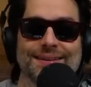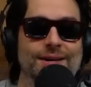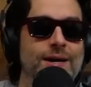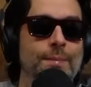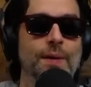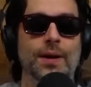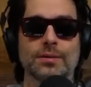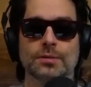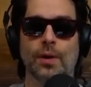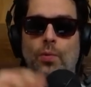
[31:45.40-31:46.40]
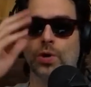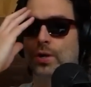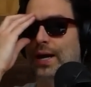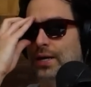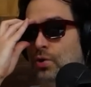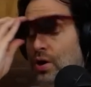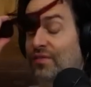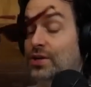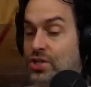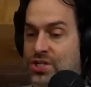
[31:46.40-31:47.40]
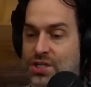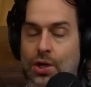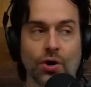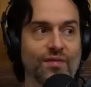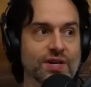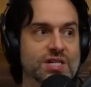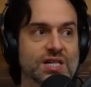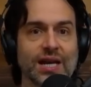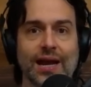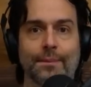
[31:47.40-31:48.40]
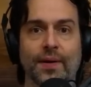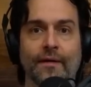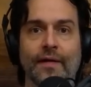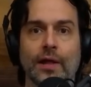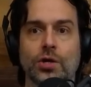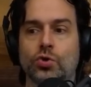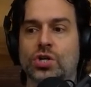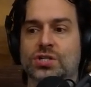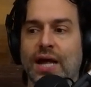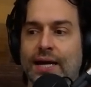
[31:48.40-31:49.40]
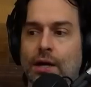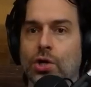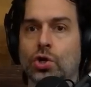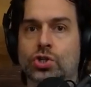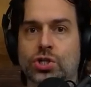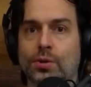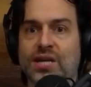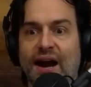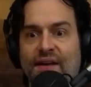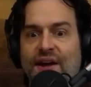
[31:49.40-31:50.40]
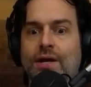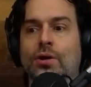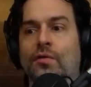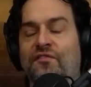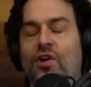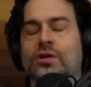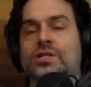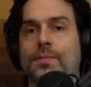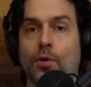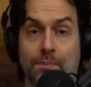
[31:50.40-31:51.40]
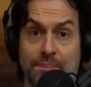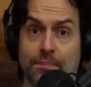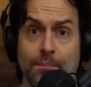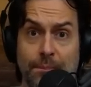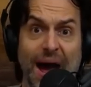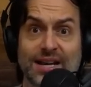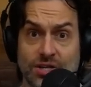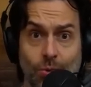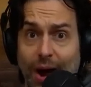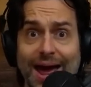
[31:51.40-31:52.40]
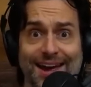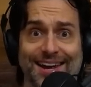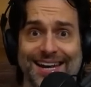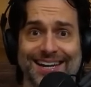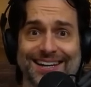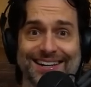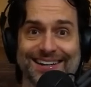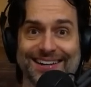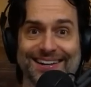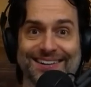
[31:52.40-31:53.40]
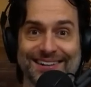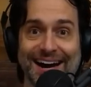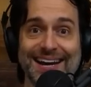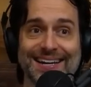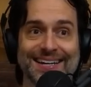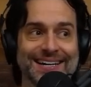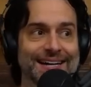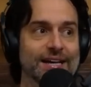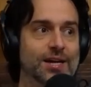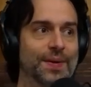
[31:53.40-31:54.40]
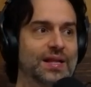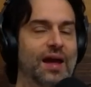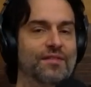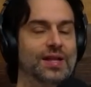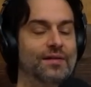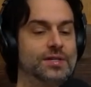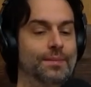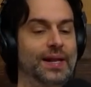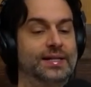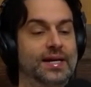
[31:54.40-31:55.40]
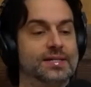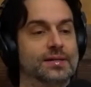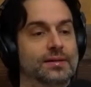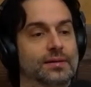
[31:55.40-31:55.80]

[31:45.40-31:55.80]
There, there comes a moment where you're not, you don't even just, you don't even sleep. You just like, you're so tired that you don't fall asleep. You pass away, right? That's going to be David. David's going to be like this.